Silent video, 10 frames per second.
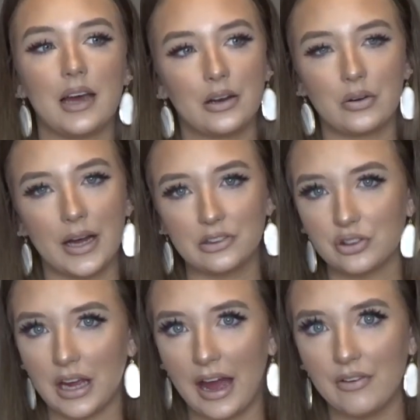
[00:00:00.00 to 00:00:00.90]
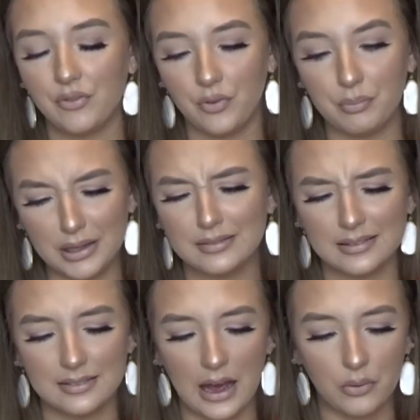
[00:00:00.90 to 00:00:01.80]
I don't actually have
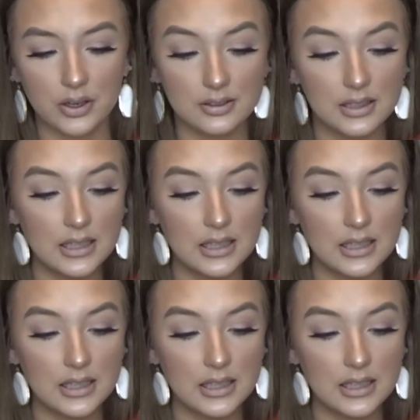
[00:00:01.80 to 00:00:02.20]
business hours.